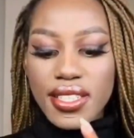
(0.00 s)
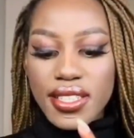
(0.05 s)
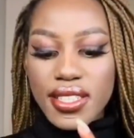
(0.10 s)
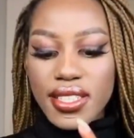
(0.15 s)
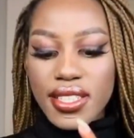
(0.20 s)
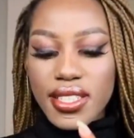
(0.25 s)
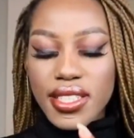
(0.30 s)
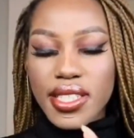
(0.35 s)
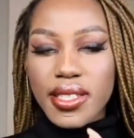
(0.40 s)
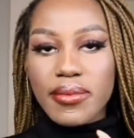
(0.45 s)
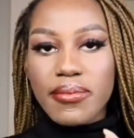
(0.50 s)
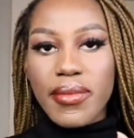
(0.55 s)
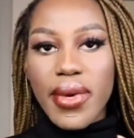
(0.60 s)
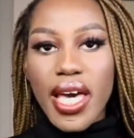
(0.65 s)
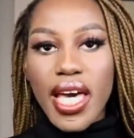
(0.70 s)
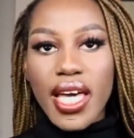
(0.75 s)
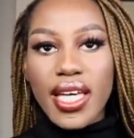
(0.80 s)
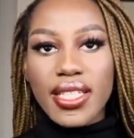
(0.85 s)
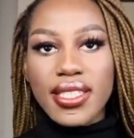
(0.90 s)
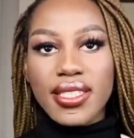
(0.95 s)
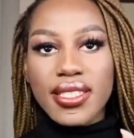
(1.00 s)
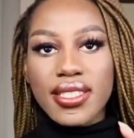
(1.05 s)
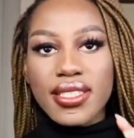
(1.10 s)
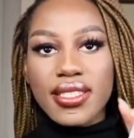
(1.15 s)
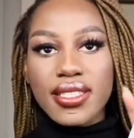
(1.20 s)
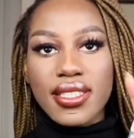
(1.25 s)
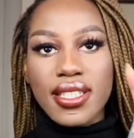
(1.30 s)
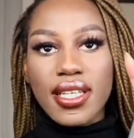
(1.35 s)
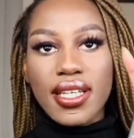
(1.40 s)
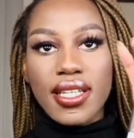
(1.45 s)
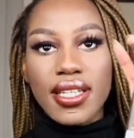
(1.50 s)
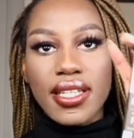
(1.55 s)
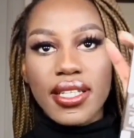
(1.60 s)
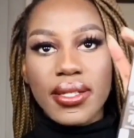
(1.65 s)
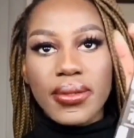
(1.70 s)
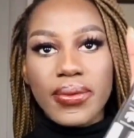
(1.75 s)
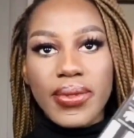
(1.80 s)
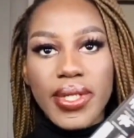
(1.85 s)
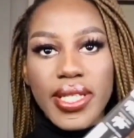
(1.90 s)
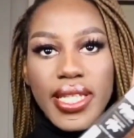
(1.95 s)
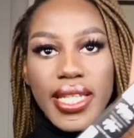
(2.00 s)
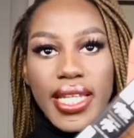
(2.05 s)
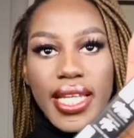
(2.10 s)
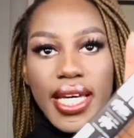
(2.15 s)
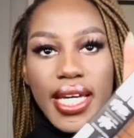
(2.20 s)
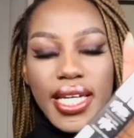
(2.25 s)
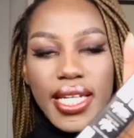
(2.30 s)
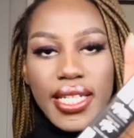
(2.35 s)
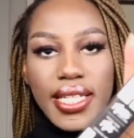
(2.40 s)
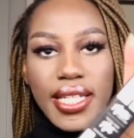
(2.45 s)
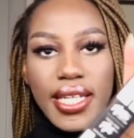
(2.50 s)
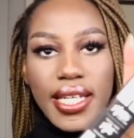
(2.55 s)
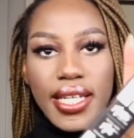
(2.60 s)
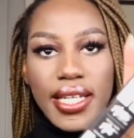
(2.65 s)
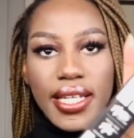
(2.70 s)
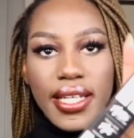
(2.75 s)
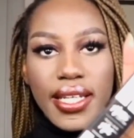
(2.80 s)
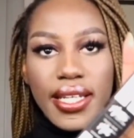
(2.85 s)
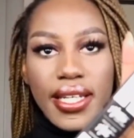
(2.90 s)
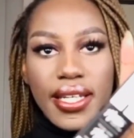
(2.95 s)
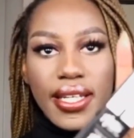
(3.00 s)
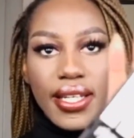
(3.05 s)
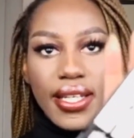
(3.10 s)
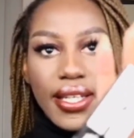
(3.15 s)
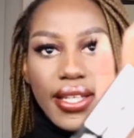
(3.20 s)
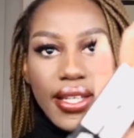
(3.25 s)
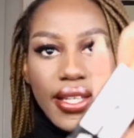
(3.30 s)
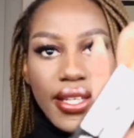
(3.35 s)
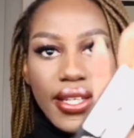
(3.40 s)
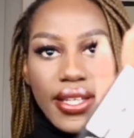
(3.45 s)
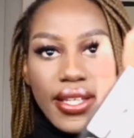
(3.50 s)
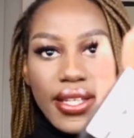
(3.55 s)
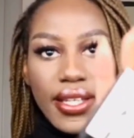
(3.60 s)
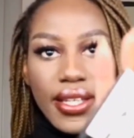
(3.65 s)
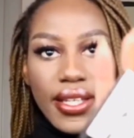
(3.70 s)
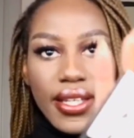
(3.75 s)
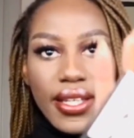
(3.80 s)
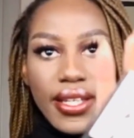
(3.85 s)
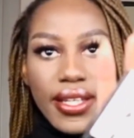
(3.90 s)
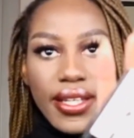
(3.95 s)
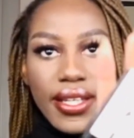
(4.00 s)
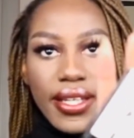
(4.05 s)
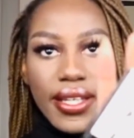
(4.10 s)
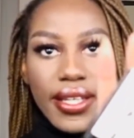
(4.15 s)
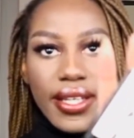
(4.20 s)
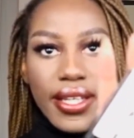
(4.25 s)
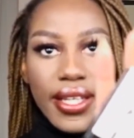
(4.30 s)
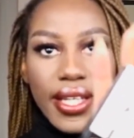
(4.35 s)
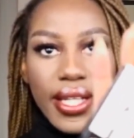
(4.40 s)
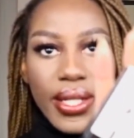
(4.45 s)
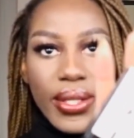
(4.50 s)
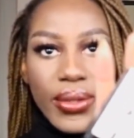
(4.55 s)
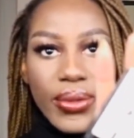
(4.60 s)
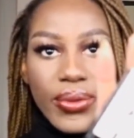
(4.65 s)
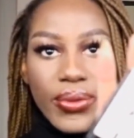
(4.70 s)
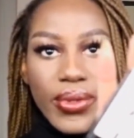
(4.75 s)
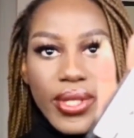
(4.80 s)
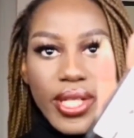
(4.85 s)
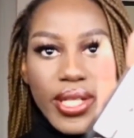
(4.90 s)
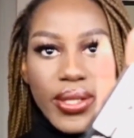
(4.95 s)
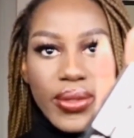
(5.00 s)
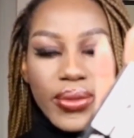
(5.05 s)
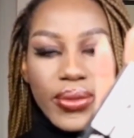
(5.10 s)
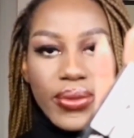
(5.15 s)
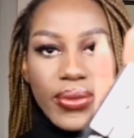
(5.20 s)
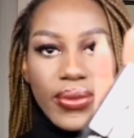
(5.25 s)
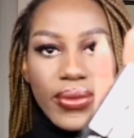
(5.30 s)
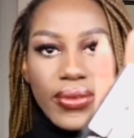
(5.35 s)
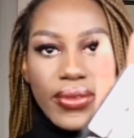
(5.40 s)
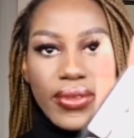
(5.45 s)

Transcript: this is a matte liquid liner. Hello, hello,